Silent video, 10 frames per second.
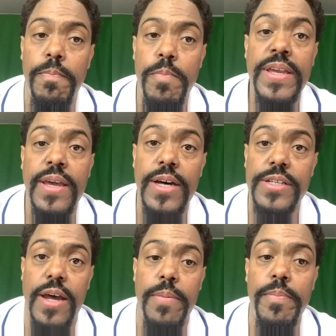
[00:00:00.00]

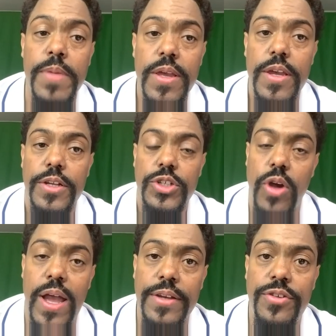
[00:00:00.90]
because I'm
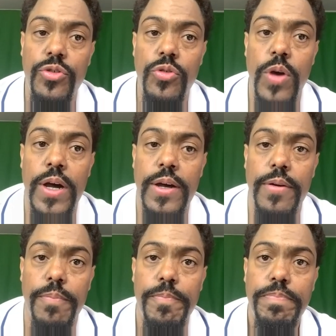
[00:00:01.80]
trying to uh,